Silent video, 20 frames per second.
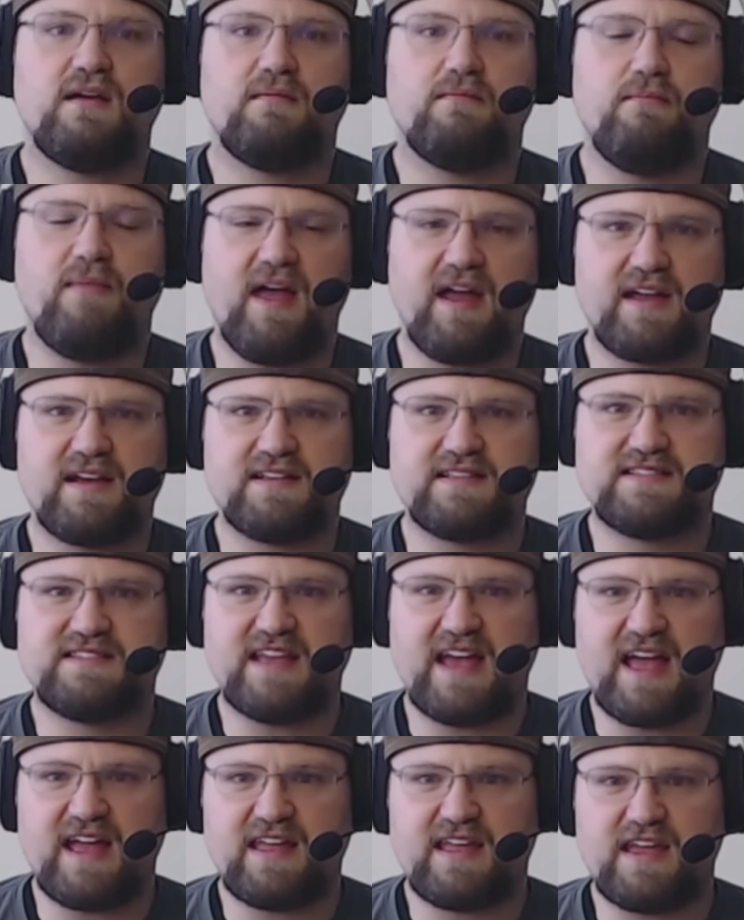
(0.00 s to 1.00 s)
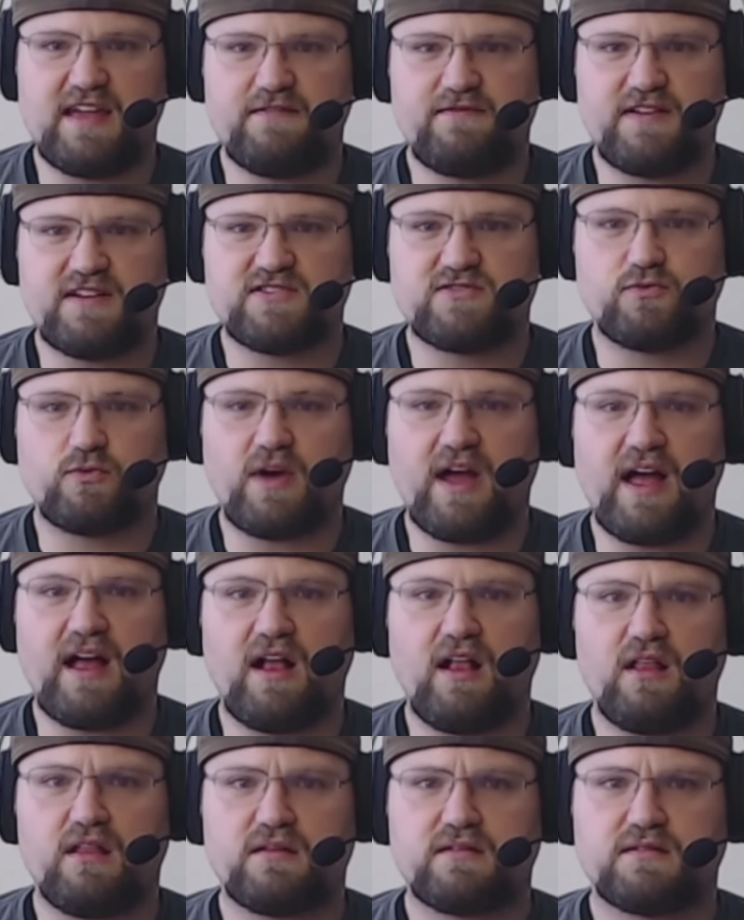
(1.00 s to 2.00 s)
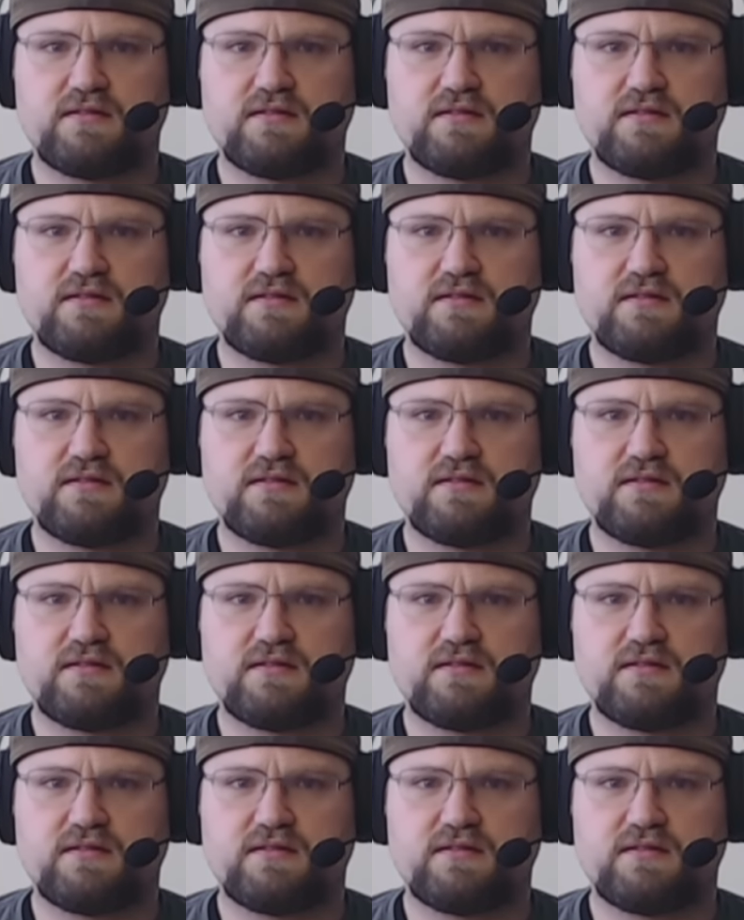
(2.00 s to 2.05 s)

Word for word: Mecha Zangief as well.